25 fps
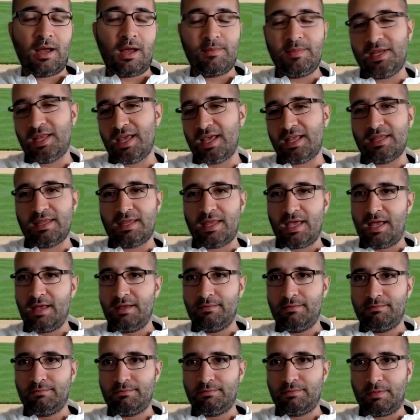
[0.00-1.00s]
I mean, that
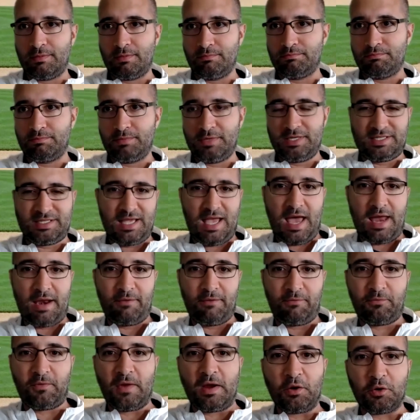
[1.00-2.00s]
is that
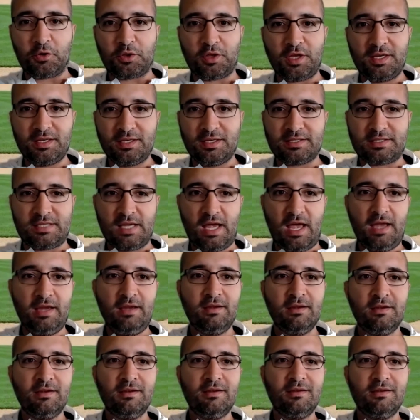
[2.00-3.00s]
a fair thing to say?